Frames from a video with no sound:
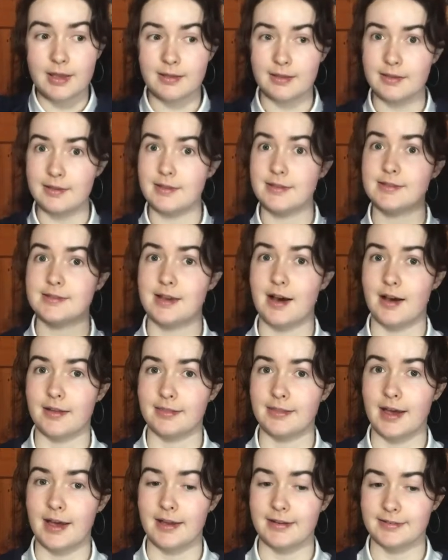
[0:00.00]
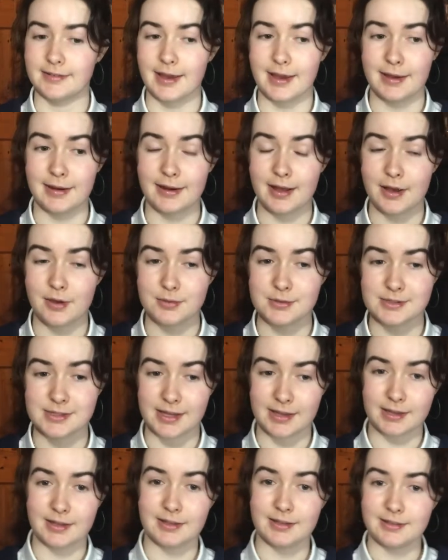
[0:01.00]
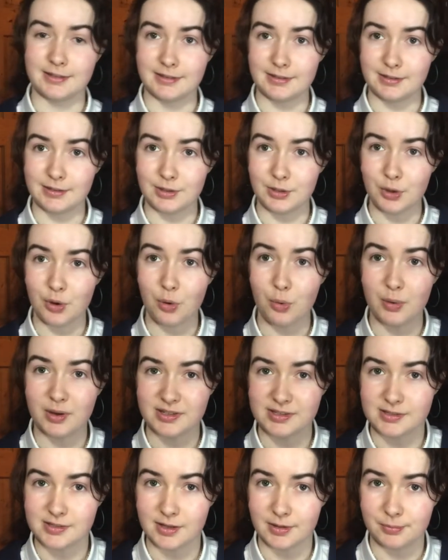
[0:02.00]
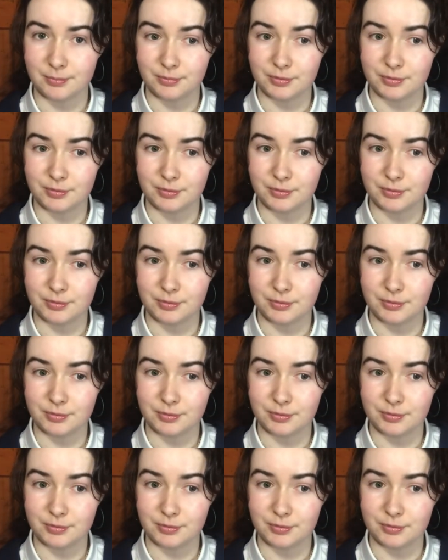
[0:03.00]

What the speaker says: He's got that, and I was like, yo, what's up?